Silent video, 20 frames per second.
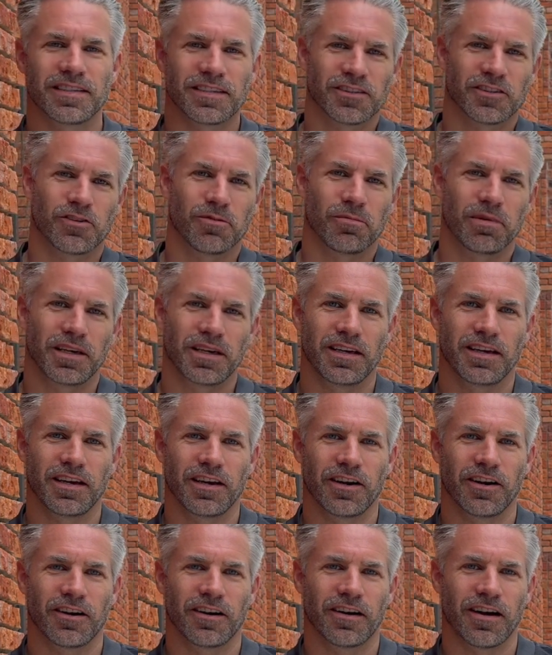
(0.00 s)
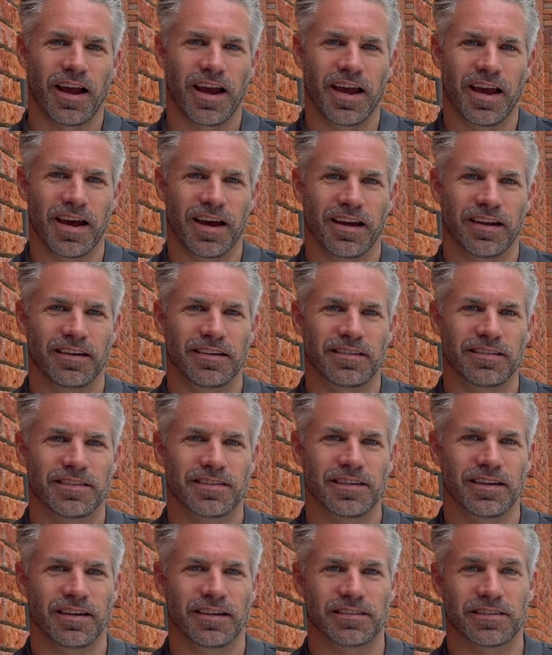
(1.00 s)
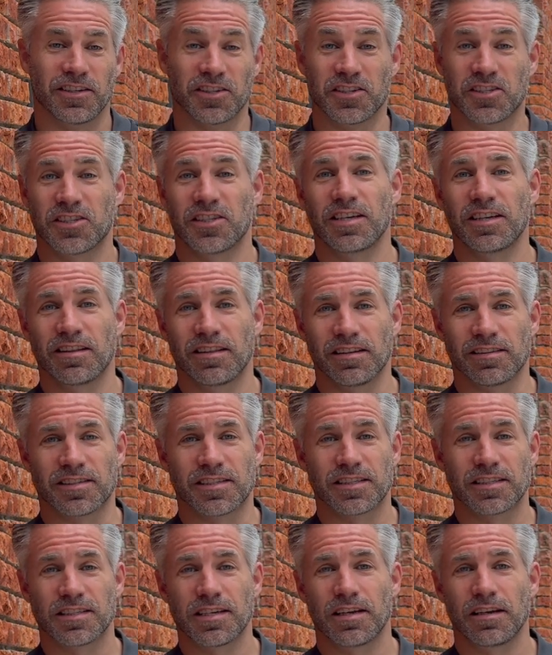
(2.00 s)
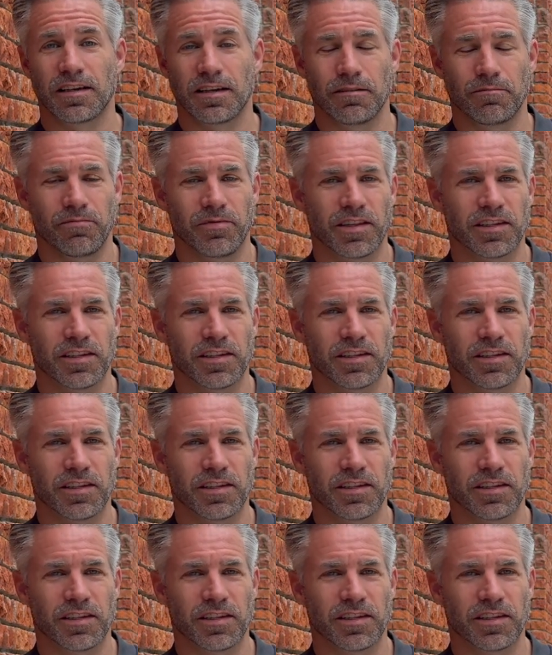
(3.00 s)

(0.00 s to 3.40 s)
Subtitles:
to be here and to see this city